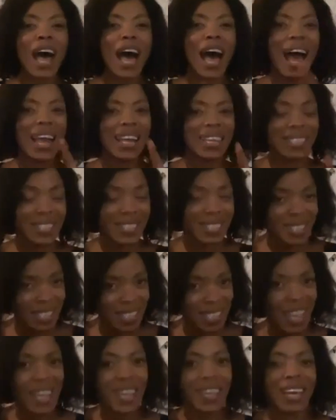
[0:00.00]
I
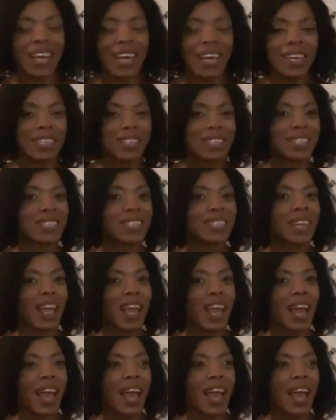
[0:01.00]
did it,